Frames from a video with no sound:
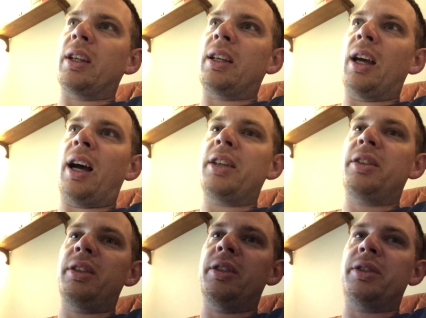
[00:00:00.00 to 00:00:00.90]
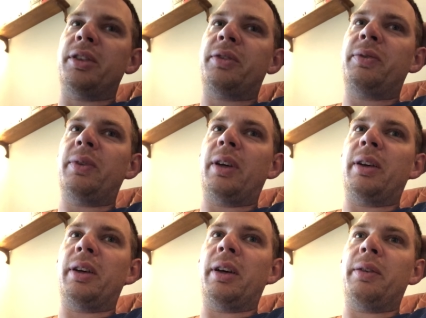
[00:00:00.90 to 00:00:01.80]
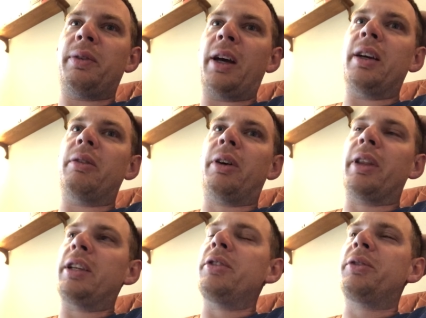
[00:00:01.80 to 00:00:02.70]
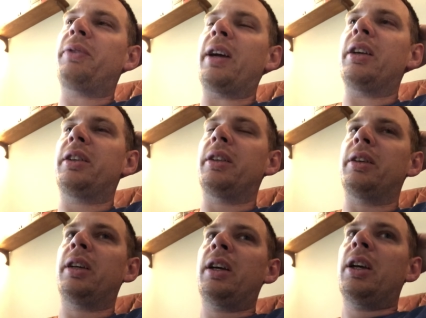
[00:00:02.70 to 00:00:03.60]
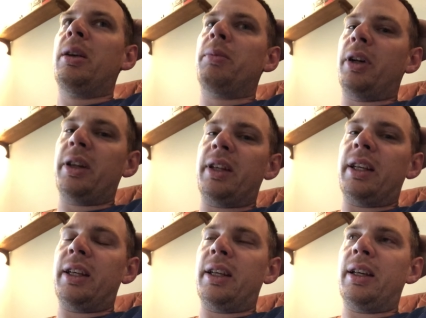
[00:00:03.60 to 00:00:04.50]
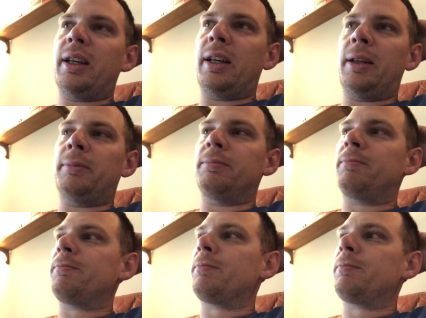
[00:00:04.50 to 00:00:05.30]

God uses fire. Well, they use fire to burn the um,